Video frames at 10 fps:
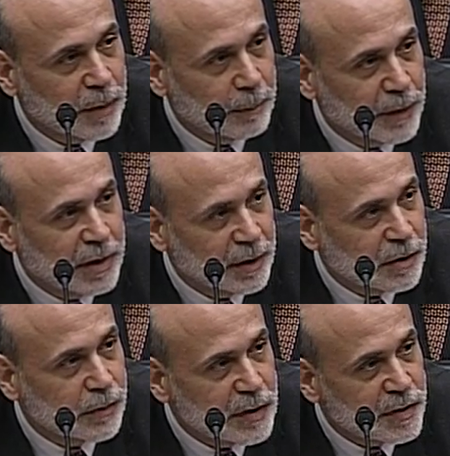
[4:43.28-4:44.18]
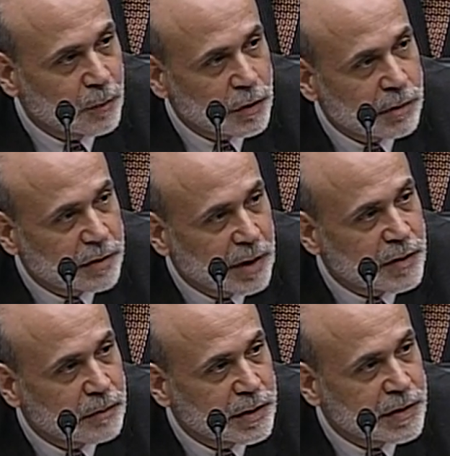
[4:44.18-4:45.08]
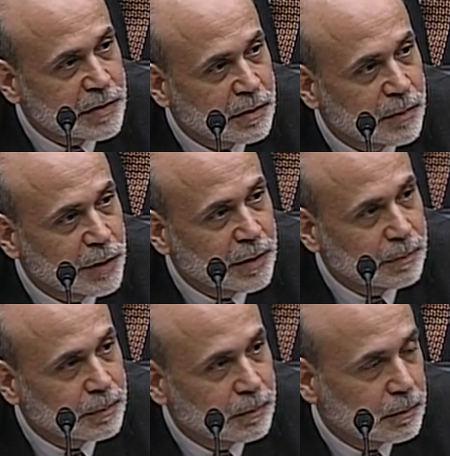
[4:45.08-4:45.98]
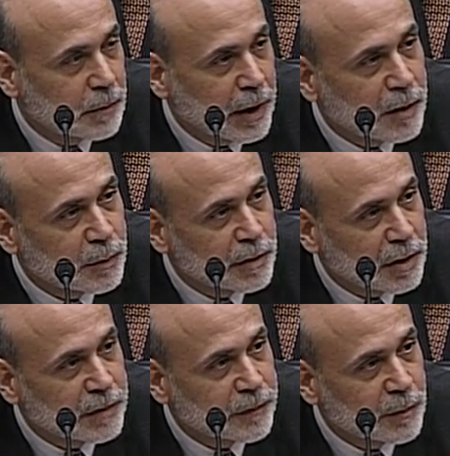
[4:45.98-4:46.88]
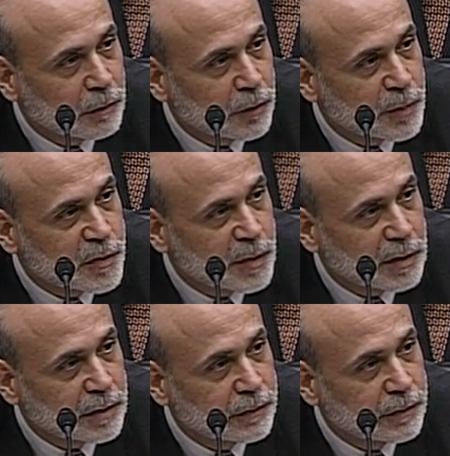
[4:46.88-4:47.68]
a big increase in marginal tax rates is going to be counterproductive from a growth perspective.